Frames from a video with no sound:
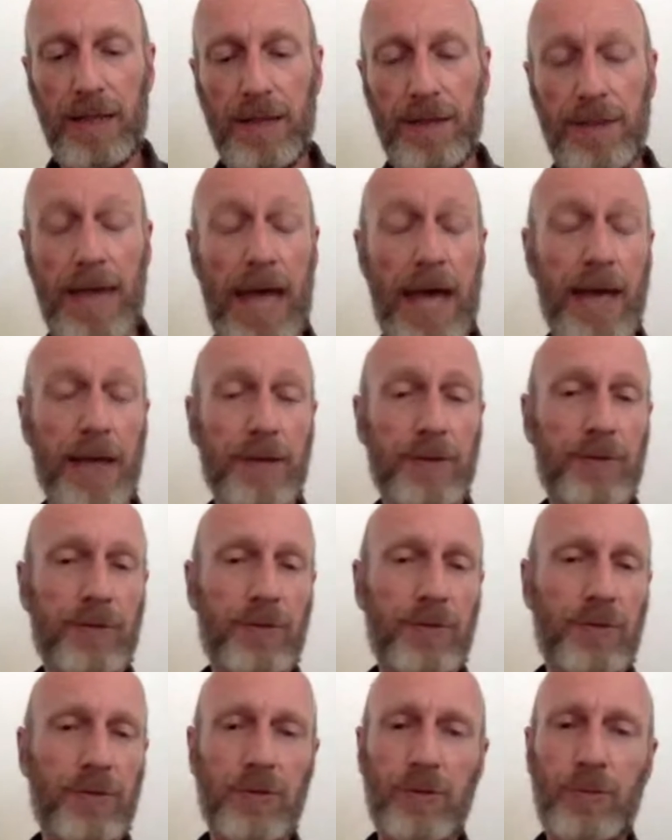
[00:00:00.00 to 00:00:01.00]
That
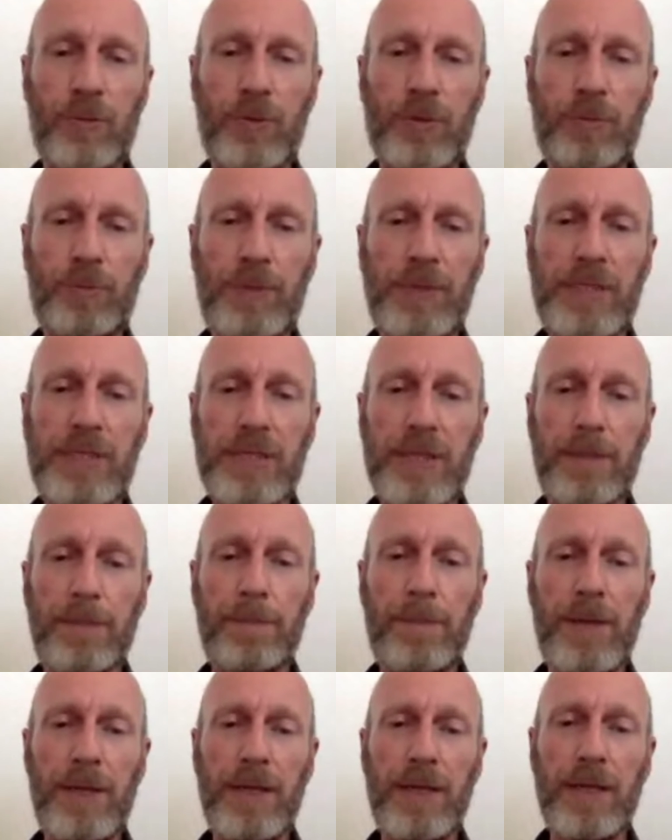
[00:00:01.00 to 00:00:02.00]
would be
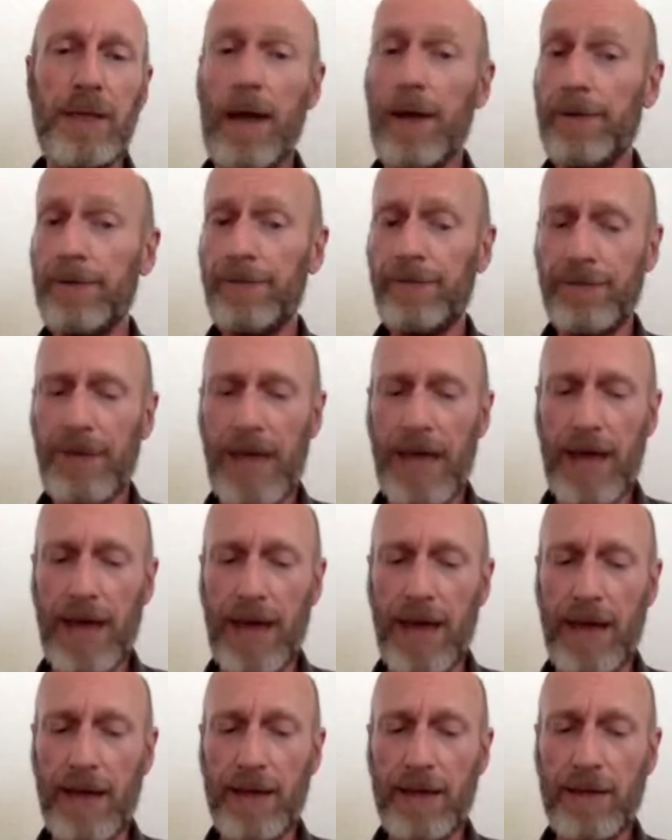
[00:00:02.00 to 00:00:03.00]
simply
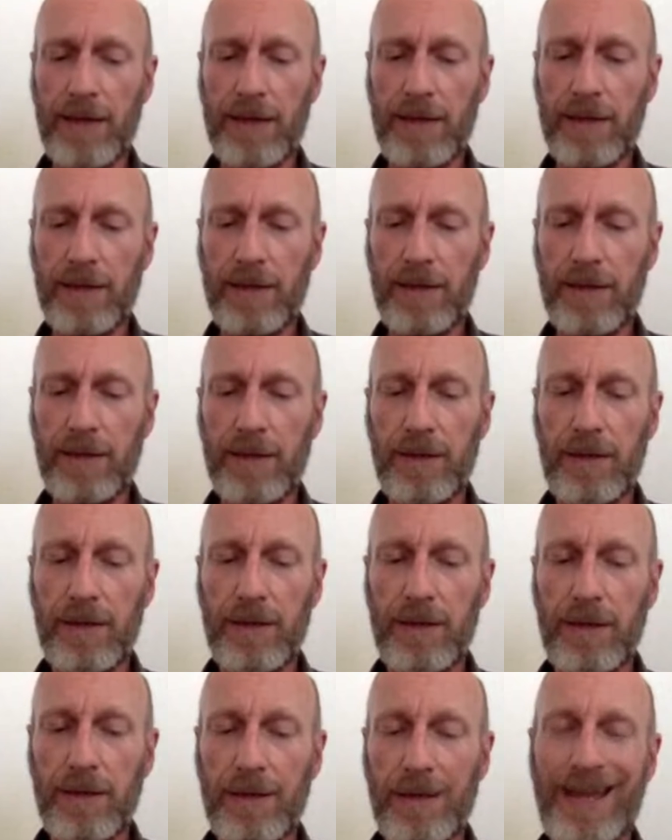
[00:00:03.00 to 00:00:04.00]
unfair
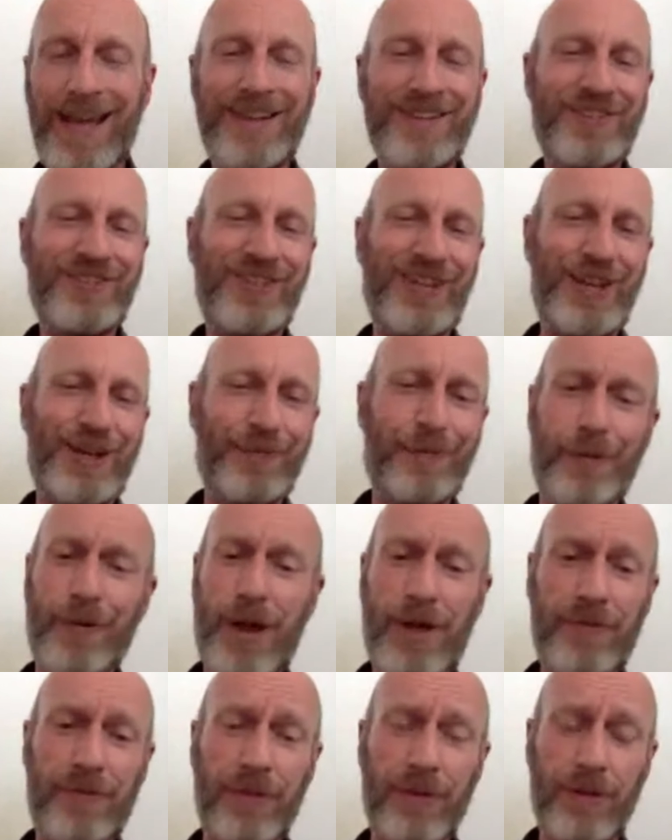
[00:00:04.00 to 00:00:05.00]
and take
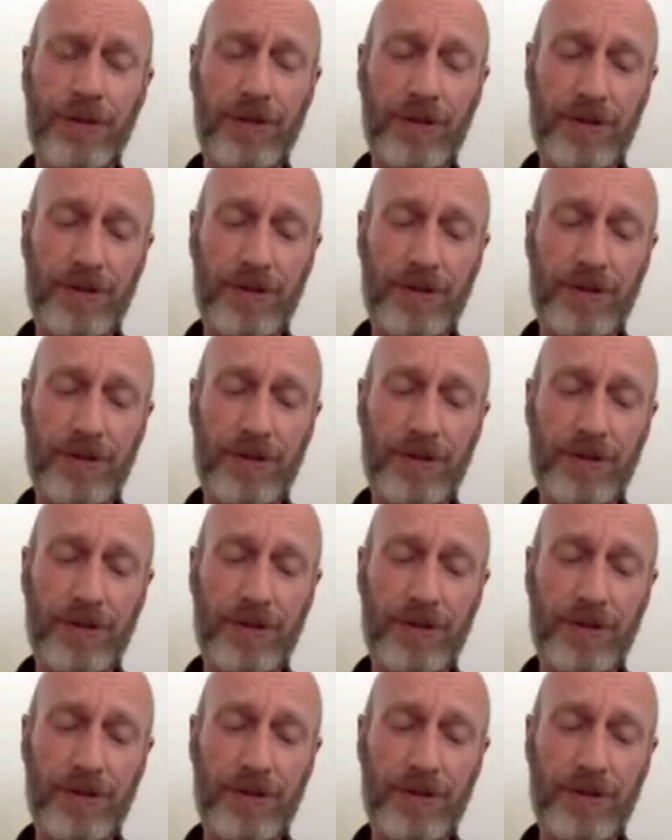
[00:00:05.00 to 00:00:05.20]
forever.